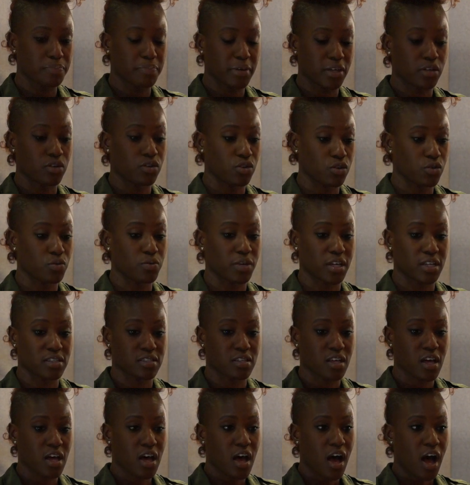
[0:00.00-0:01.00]
bit new
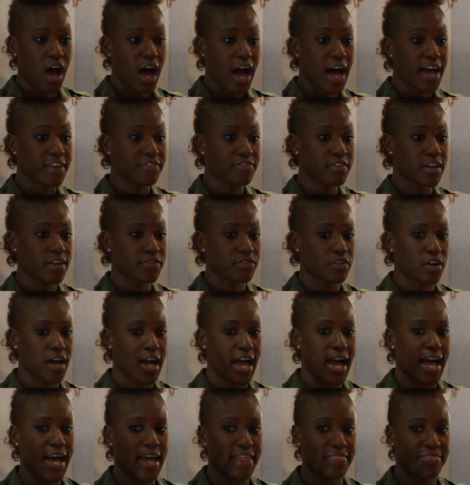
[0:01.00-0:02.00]
because I've never
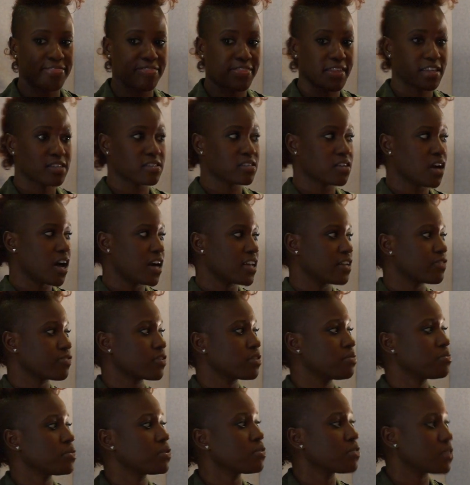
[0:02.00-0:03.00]
had this kind of
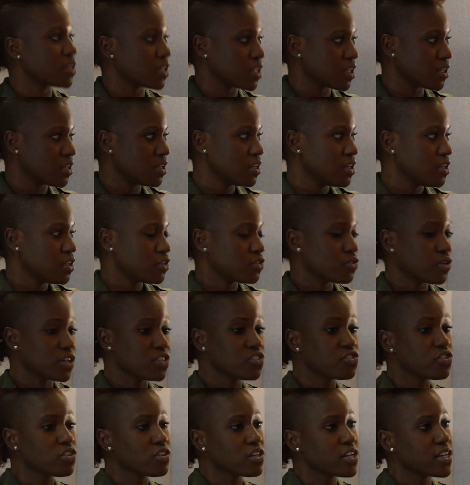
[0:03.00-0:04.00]
community. So I
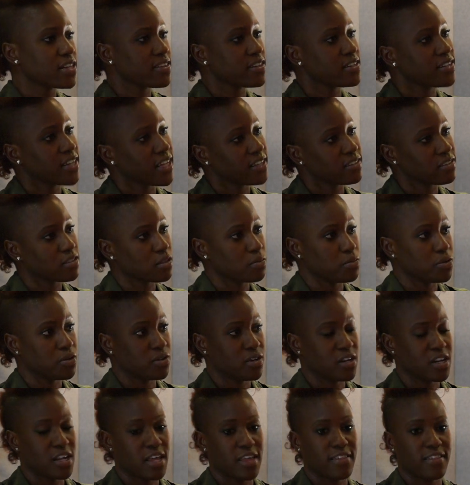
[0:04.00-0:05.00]
started in the dance
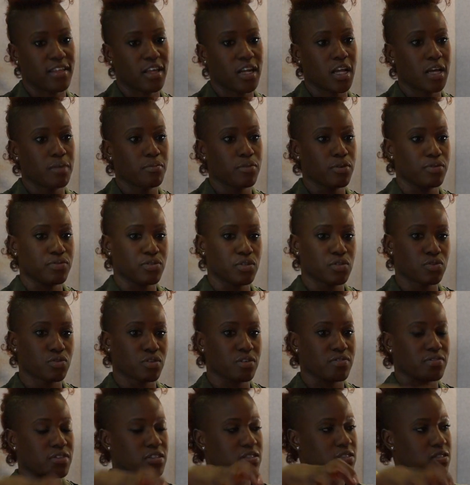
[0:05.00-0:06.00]
community and then I moved to
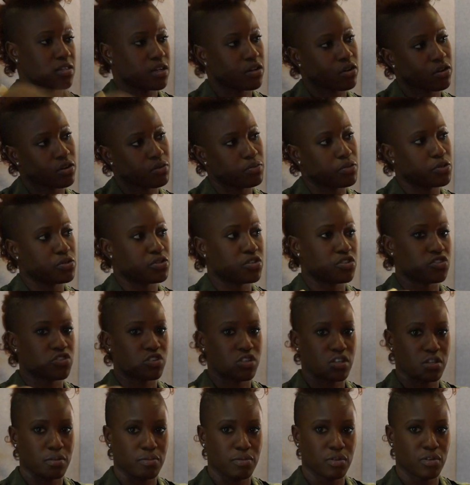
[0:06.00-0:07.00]
sort of the singer
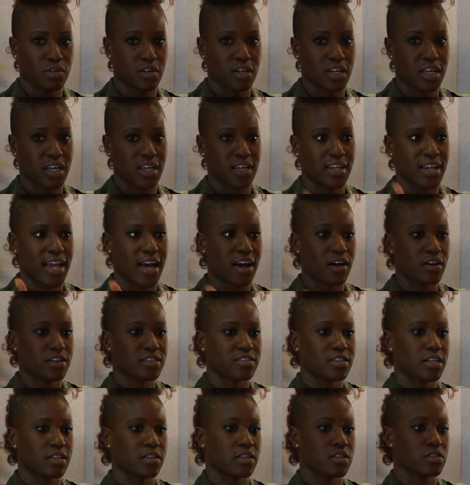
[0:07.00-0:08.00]
musician community. And now
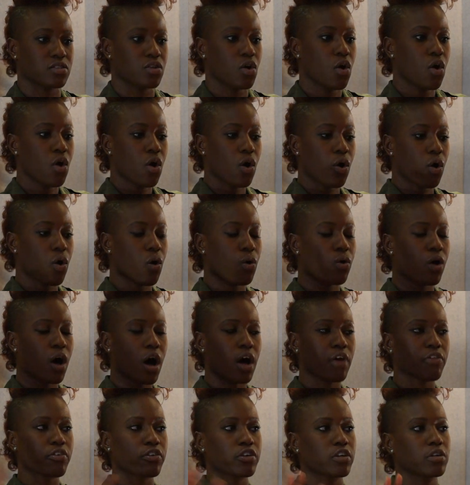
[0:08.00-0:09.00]
it's like this whole
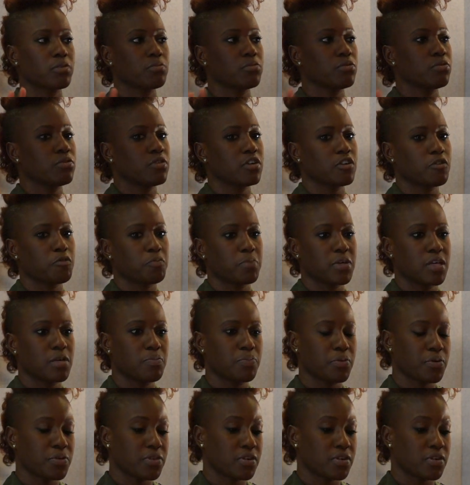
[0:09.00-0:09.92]
other community of people